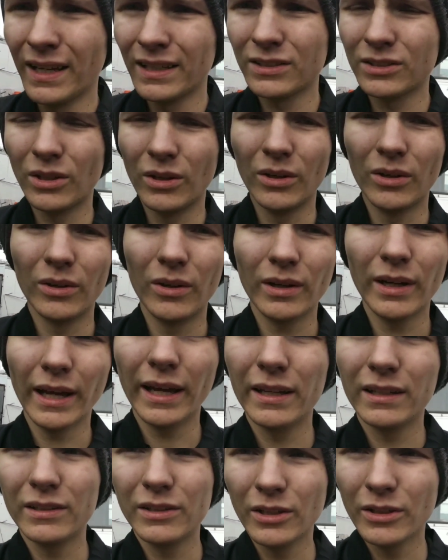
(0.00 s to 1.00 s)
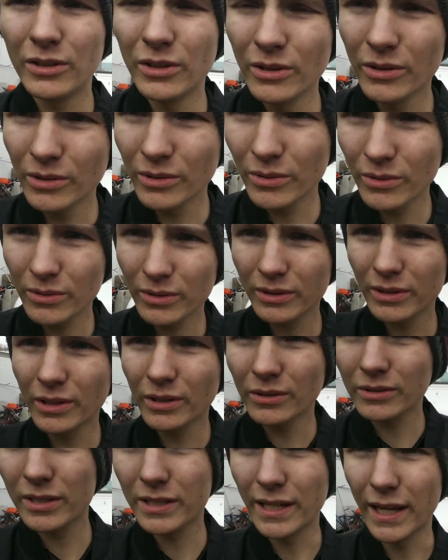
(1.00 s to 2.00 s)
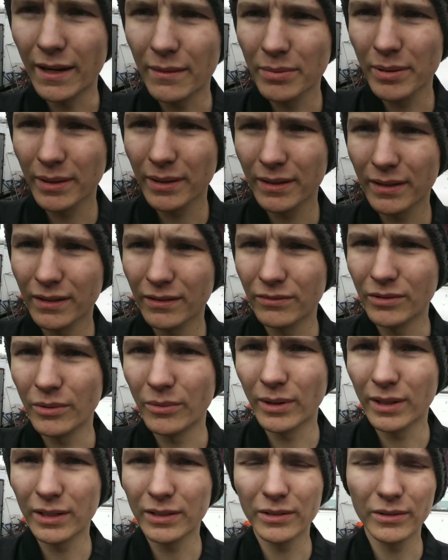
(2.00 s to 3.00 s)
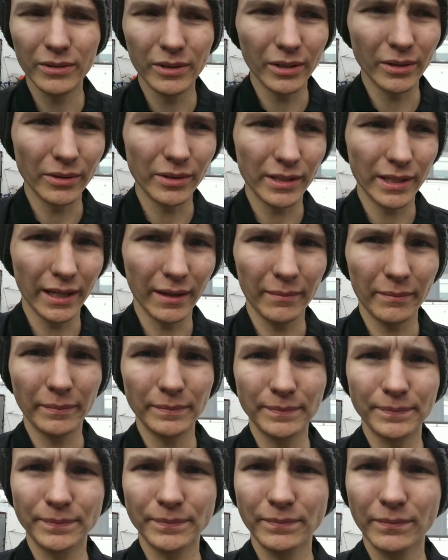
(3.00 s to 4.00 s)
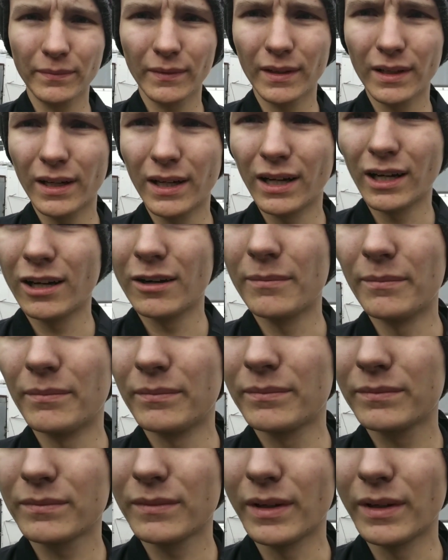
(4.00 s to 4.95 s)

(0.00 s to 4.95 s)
so, and to do two-step, if you want to do two-step, I